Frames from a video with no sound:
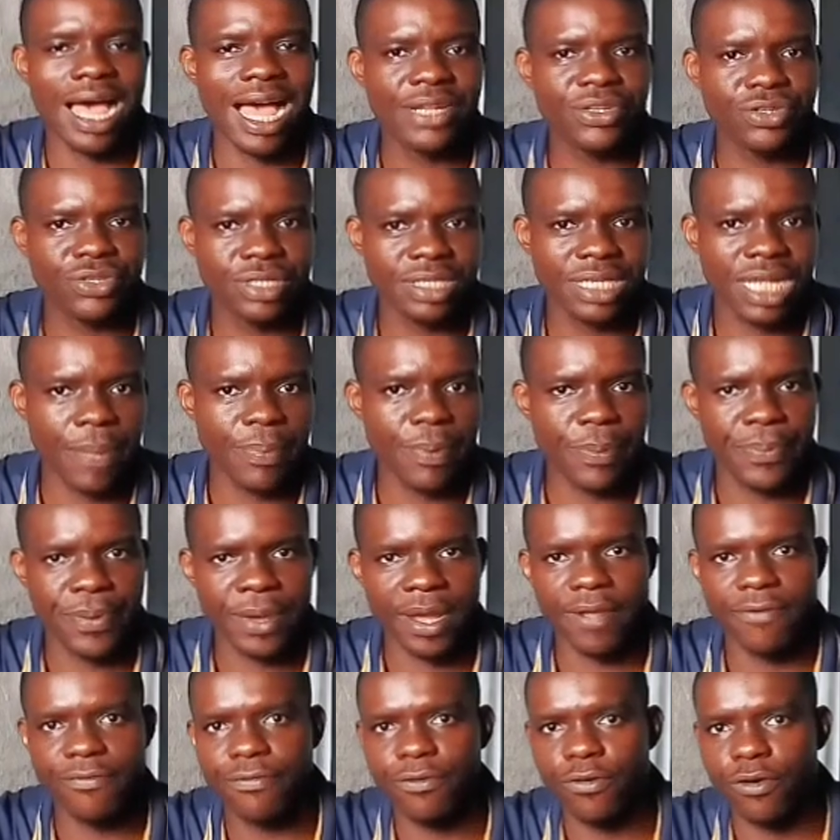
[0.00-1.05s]

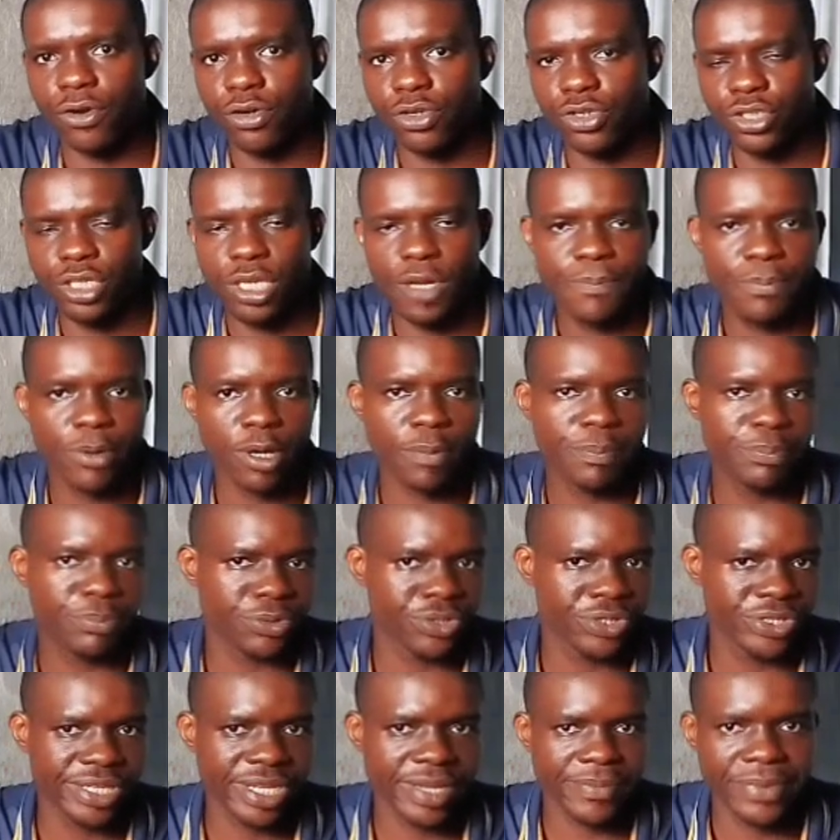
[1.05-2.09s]
preparing for UNIPORT
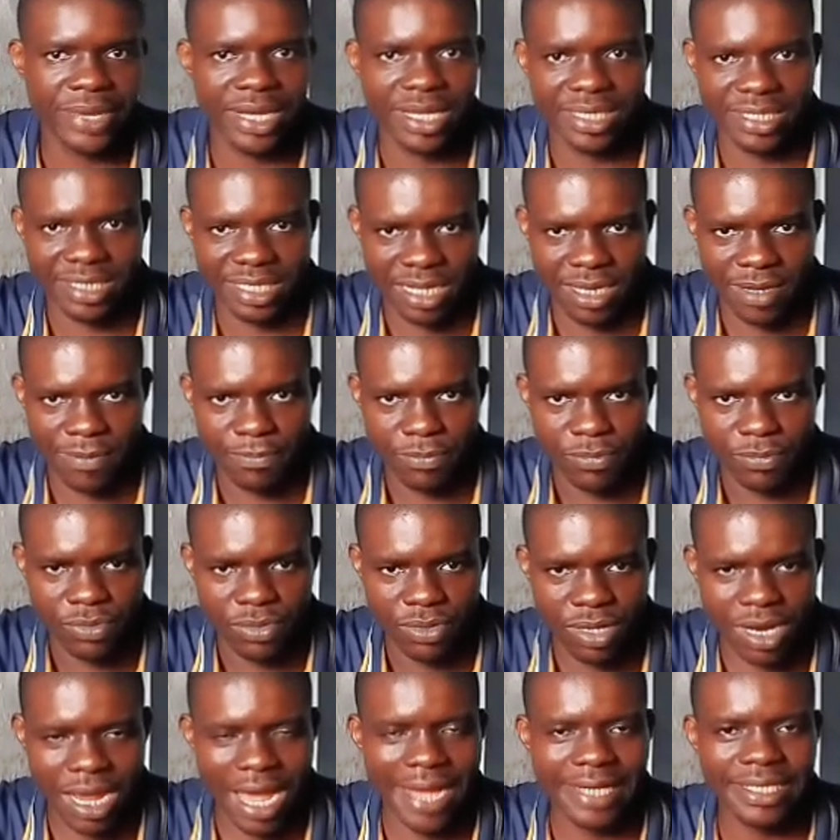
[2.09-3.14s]
Post UTME exam?
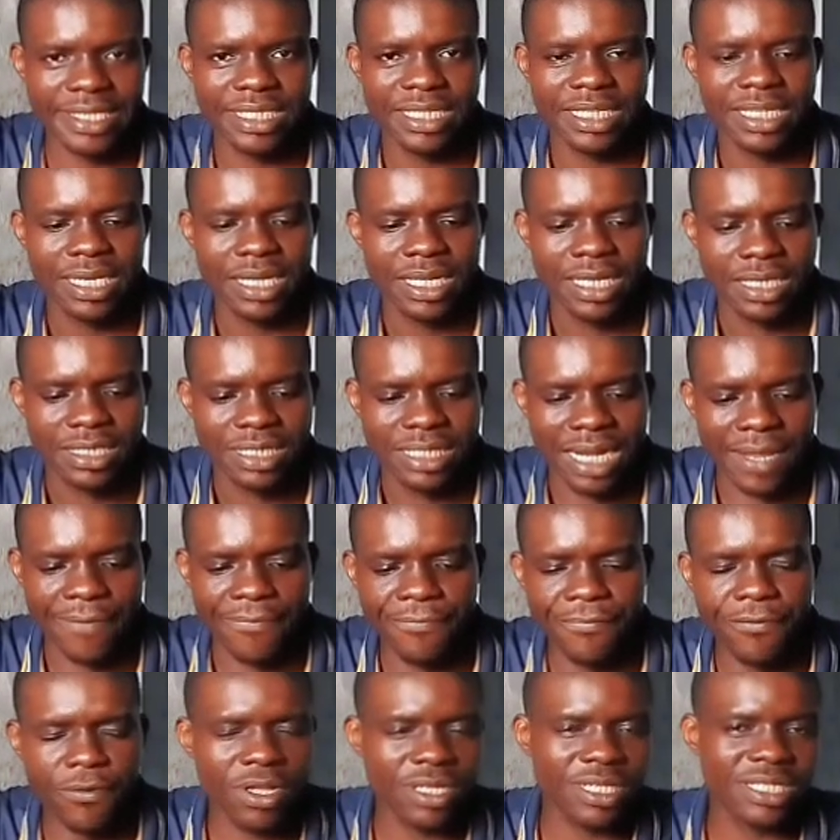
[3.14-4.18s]
Right? Now the
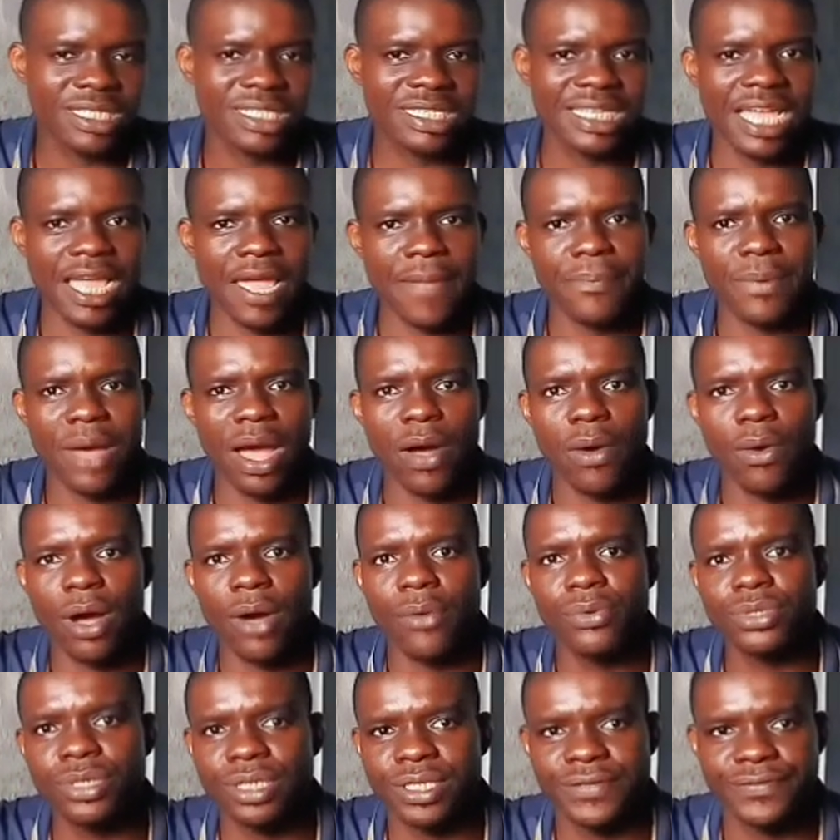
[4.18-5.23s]
first step I
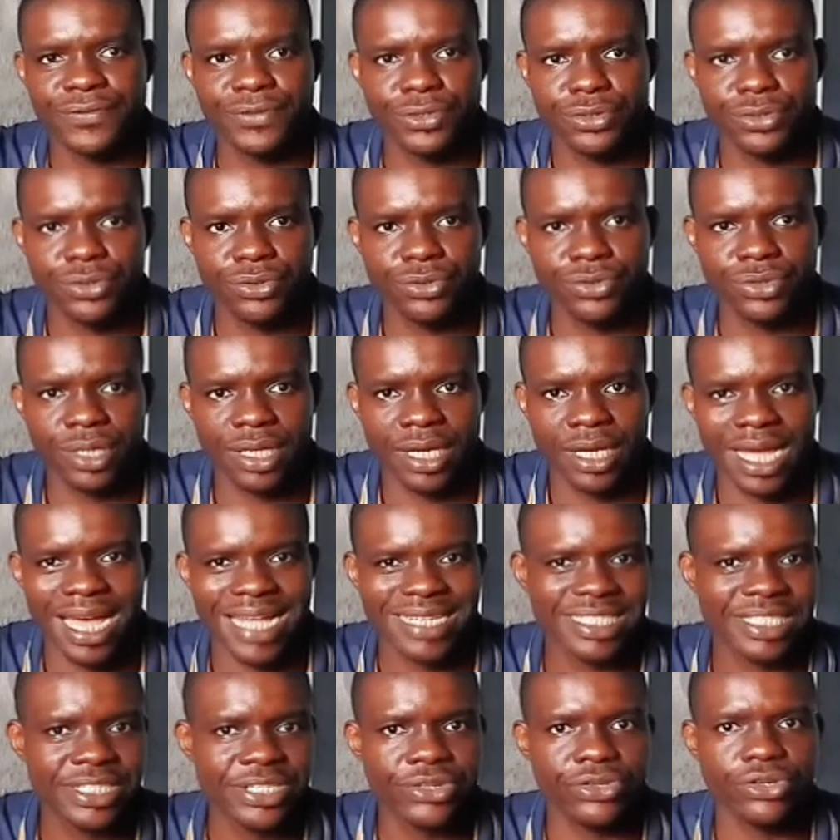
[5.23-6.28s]
want to give to you here
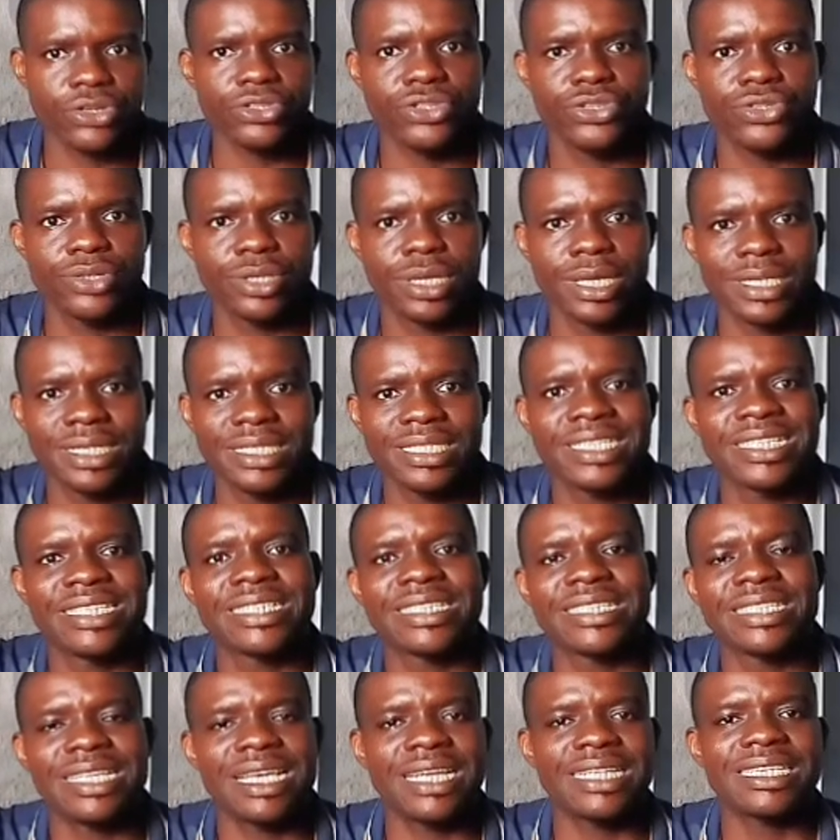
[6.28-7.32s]
as a serious student
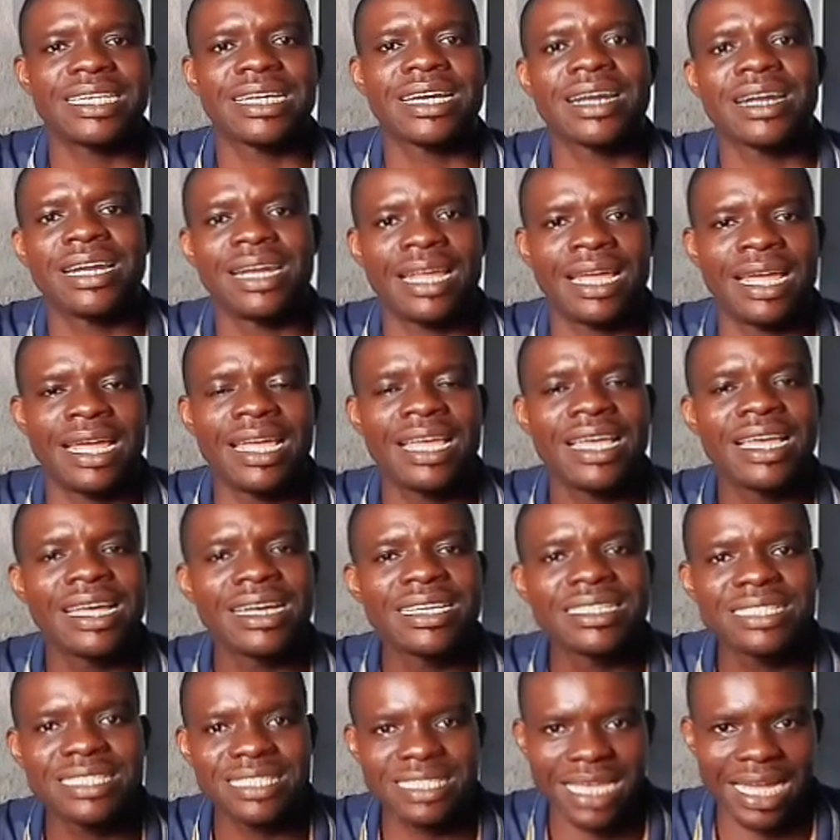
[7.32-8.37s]
is set a clear
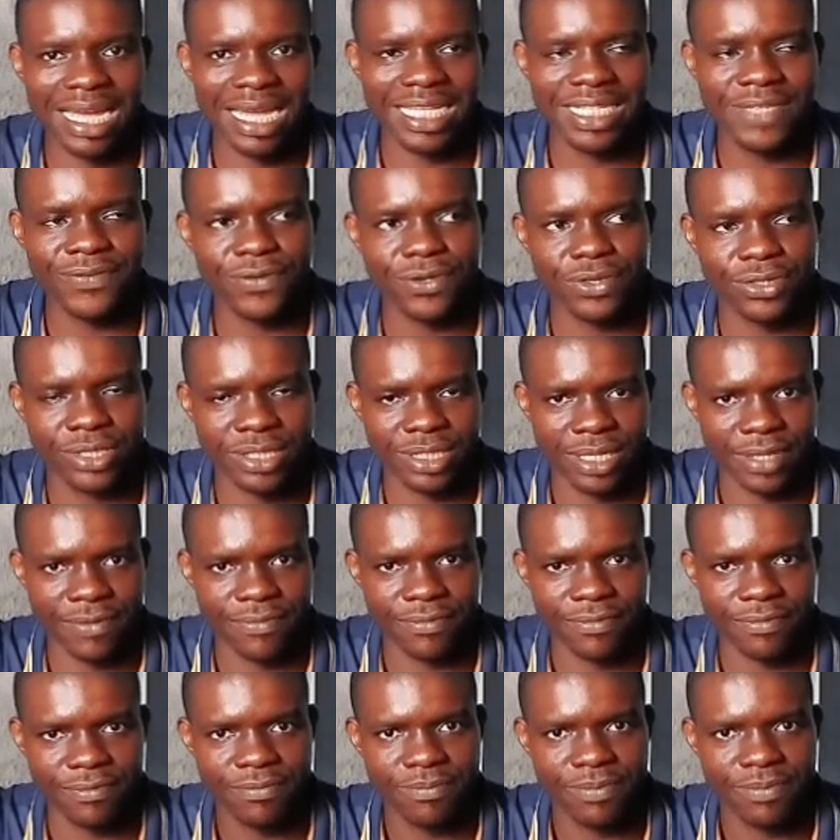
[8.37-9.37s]
target for yourself.